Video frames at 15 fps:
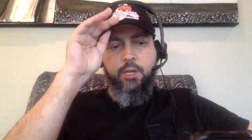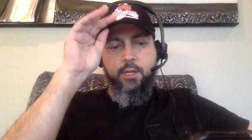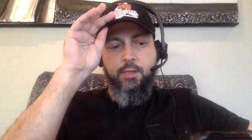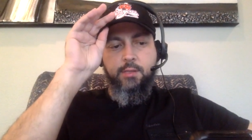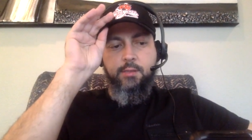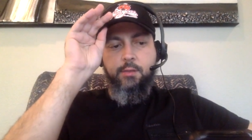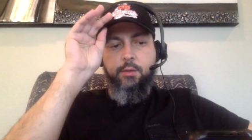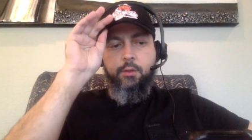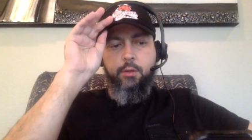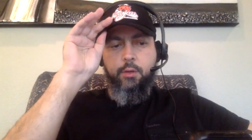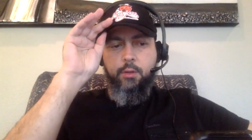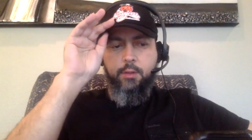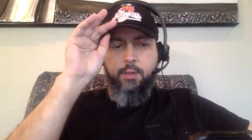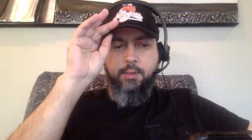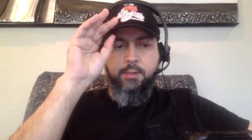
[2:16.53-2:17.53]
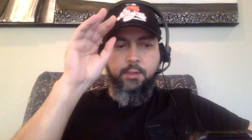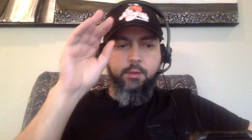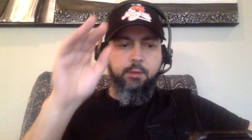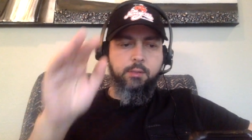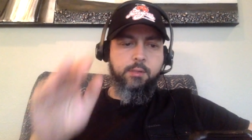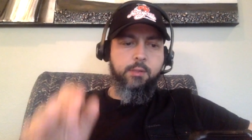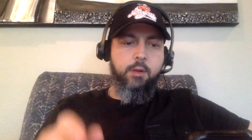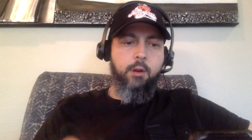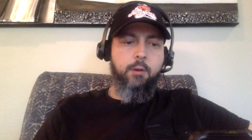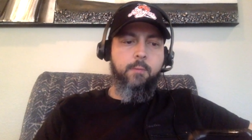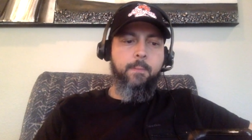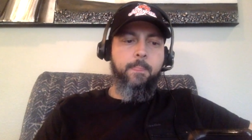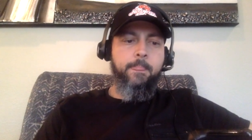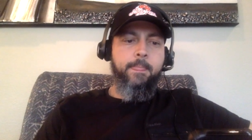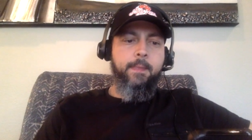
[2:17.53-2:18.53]
is good. That's a good start.
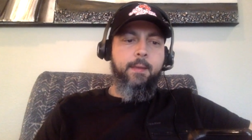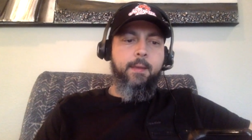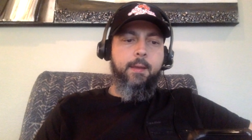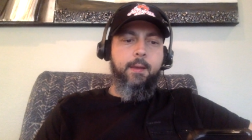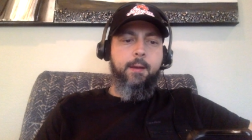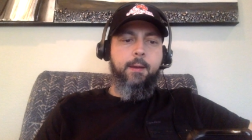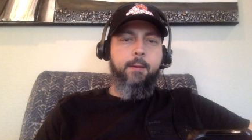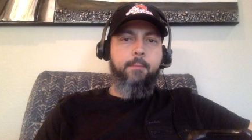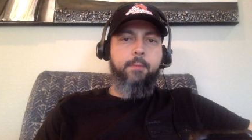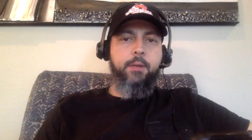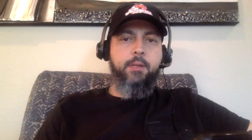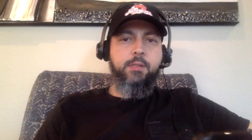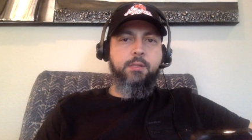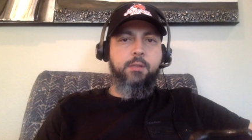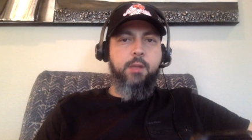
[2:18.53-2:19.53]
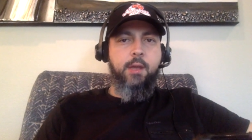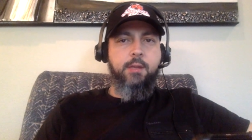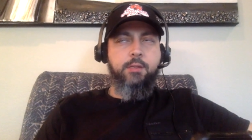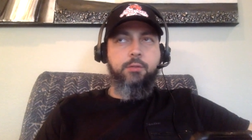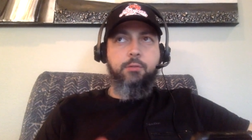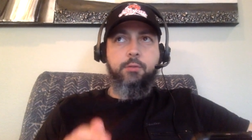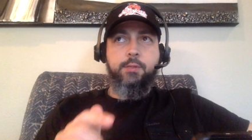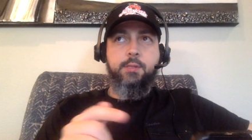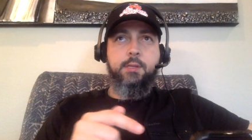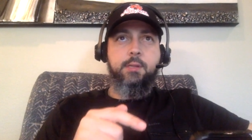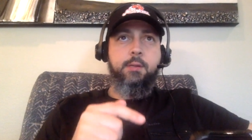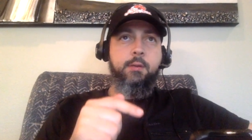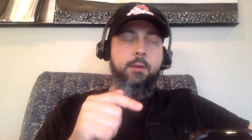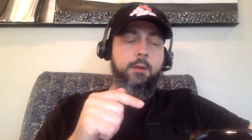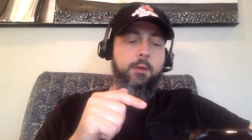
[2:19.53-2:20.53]
Um, because as you'll
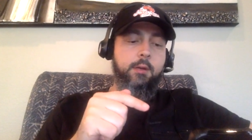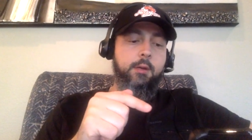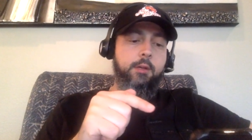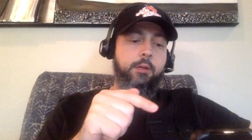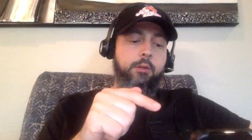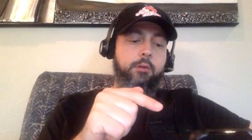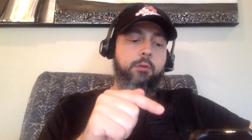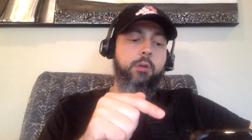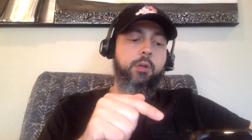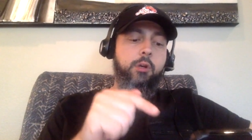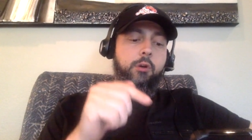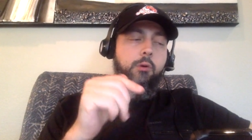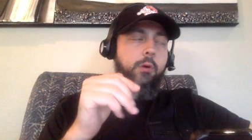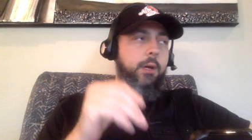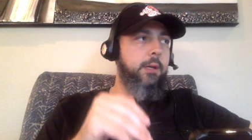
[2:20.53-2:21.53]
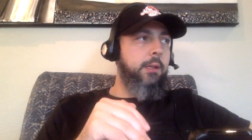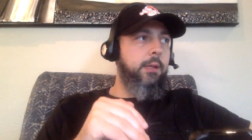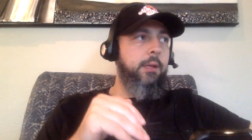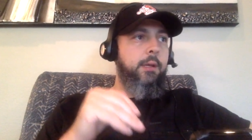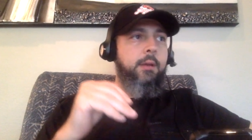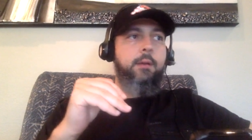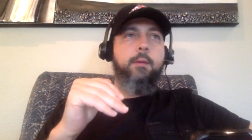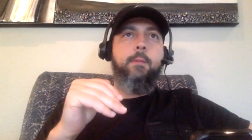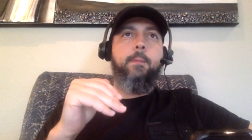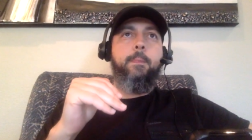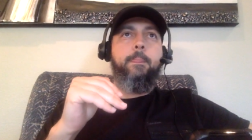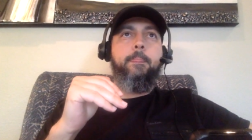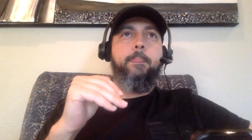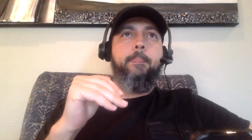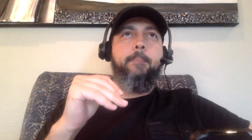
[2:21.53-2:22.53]
see, you can quickly
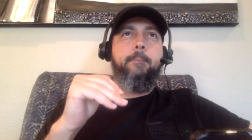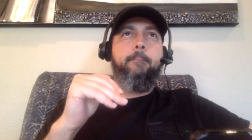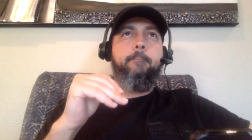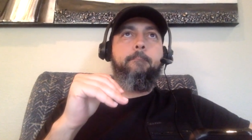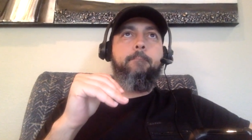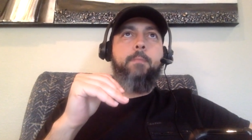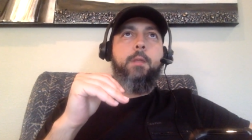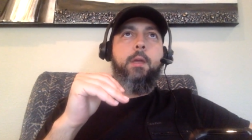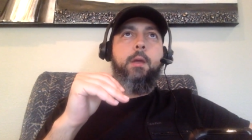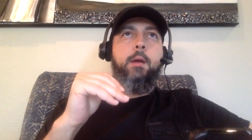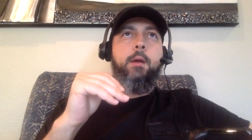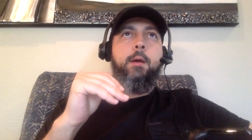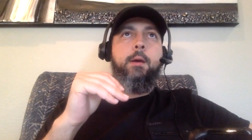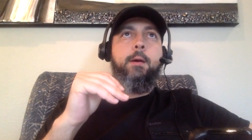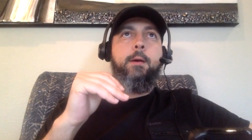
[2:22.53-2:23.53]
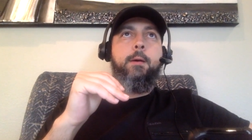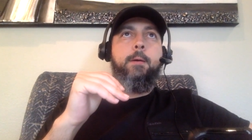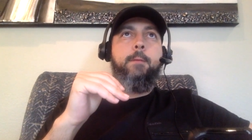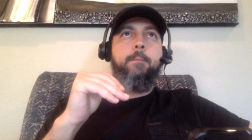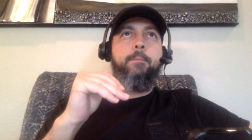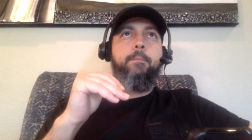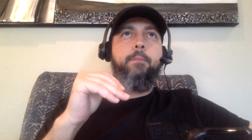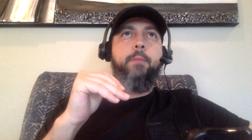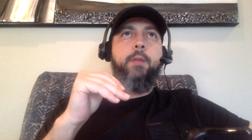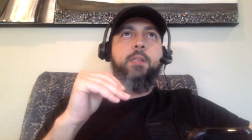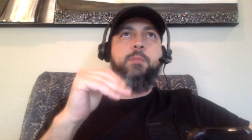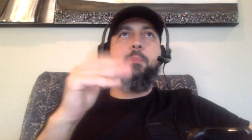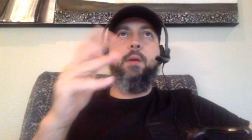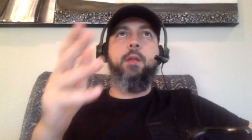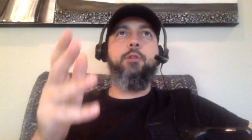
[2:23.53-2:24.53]
Uh,
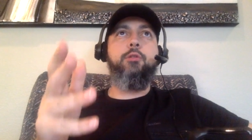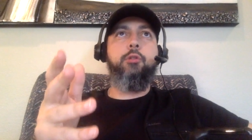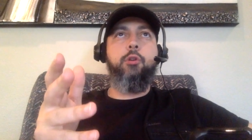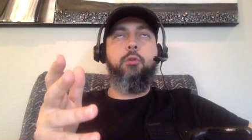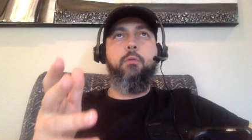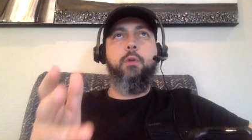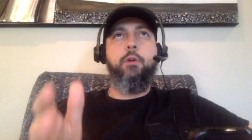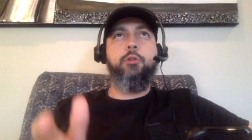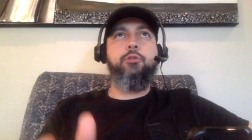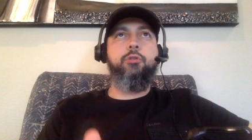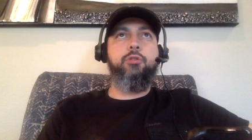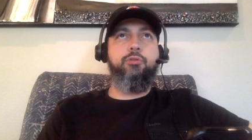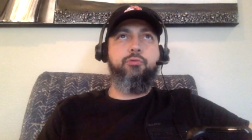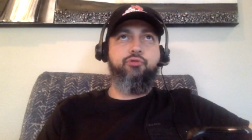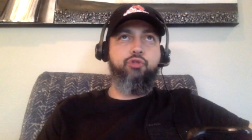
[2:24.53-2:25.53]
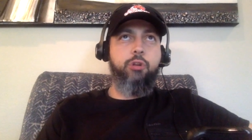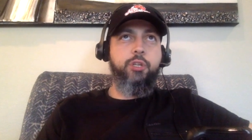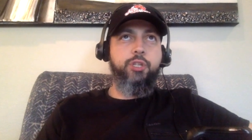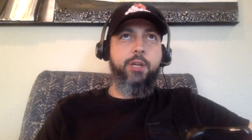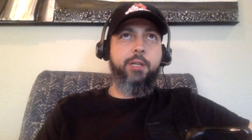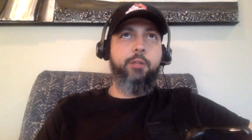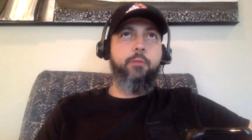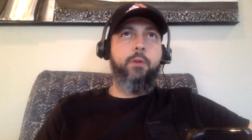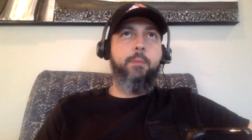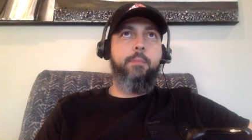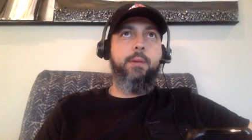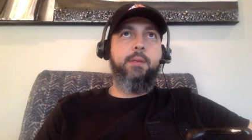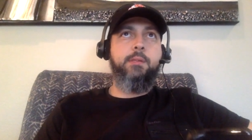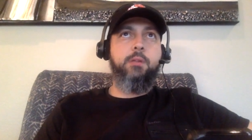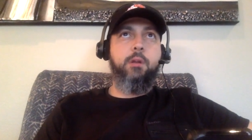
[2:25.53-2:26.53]
expand your career tra trajectory
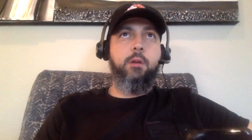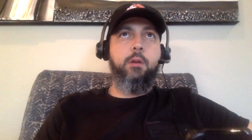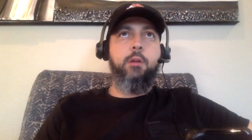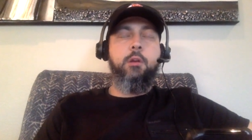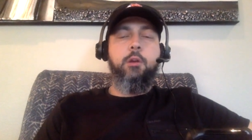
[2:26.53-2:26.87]
based on